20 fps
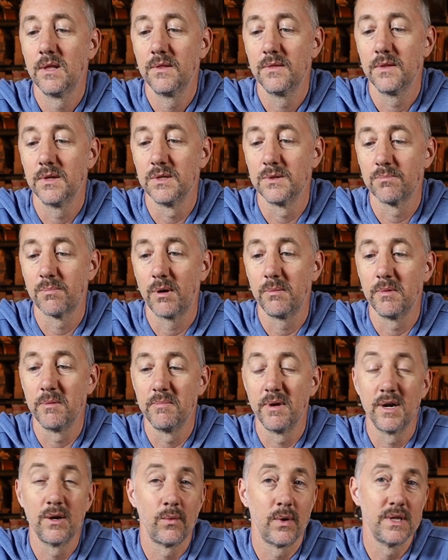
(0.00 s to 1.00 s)
There's probably
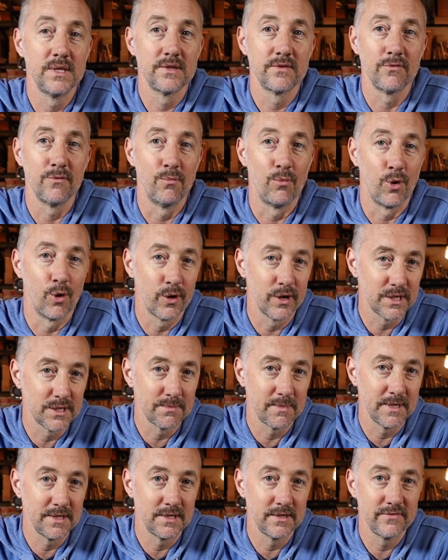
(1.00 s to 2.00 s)
better ones for more
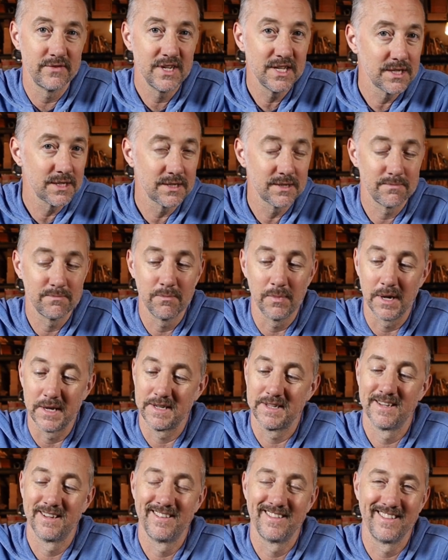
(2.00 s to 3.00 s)
expensiveness,
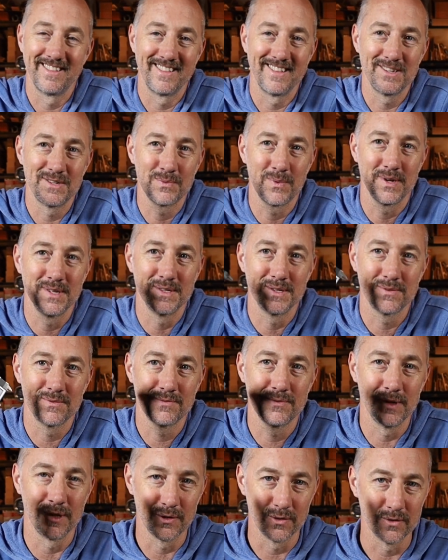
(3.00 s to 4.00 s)
but this
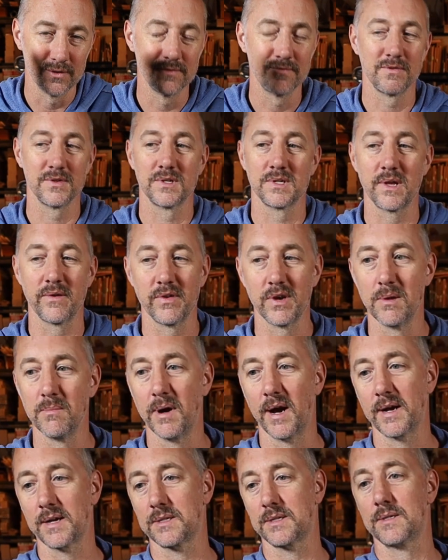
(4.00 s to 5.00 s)
one's really good for 70
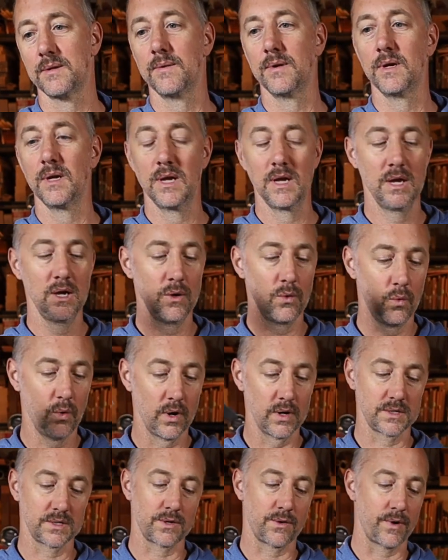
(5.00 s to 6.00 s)
bucks.
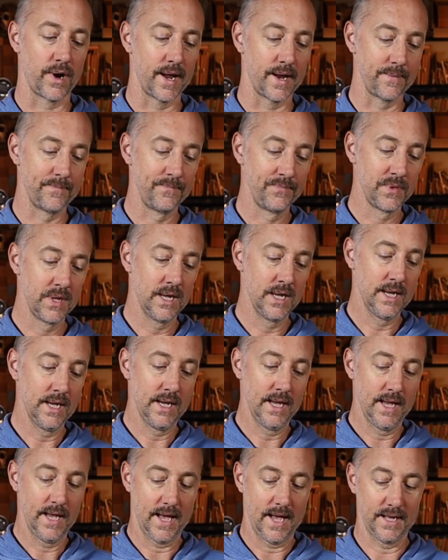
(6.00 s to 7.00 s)
Works great,
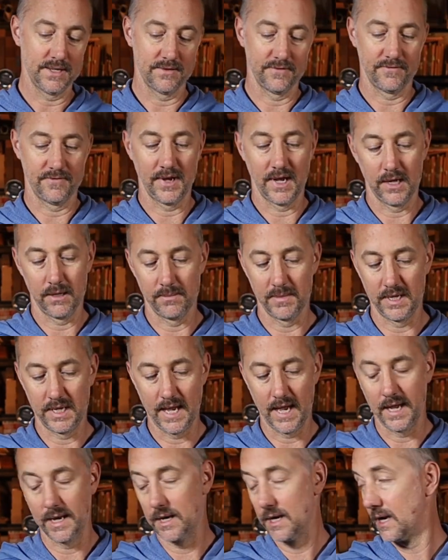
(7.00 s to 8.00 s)
hasn't failed me
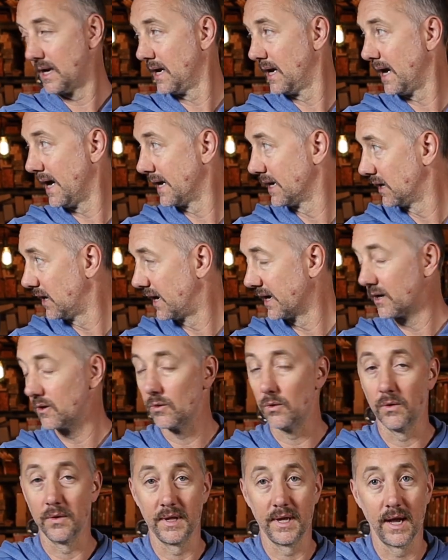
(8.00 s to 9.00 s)
yet,
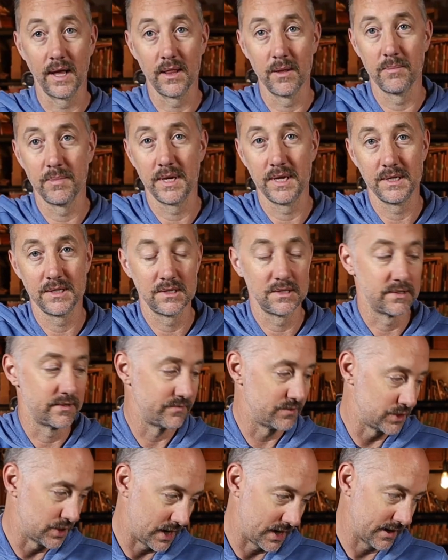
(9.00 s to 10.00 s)
unlike all the other pieces
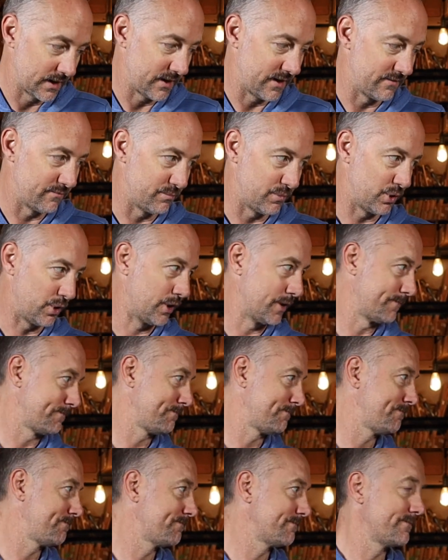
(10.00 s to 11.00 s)
of junk I've bought
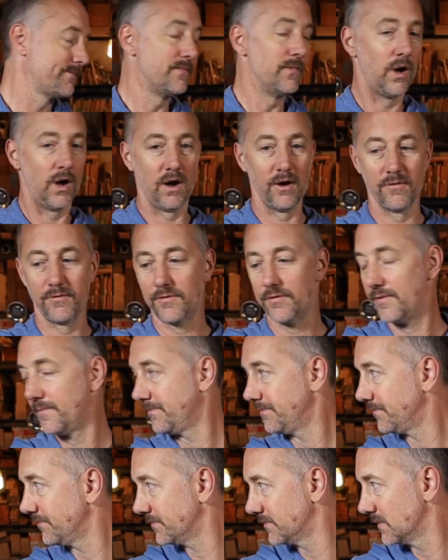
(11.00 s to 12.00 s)
off
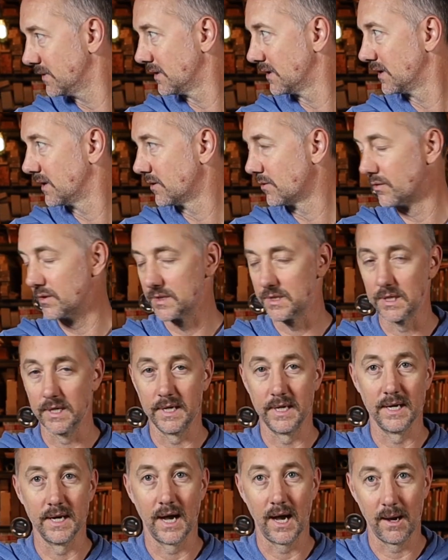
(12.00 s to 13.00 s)

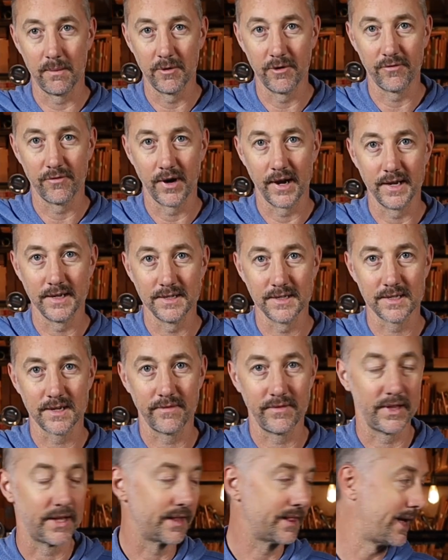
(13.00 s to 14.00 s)
Grizzly and Harbor Freight and
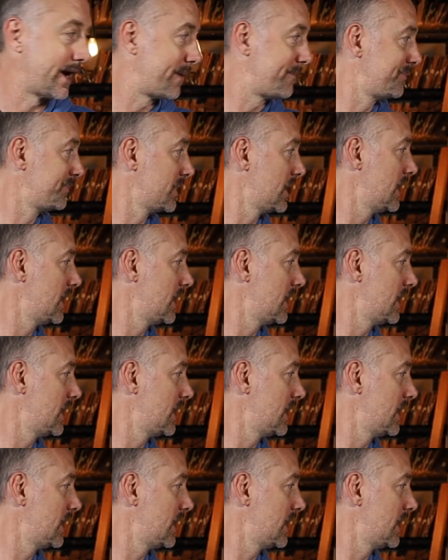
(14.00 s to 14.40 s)
stuff like that,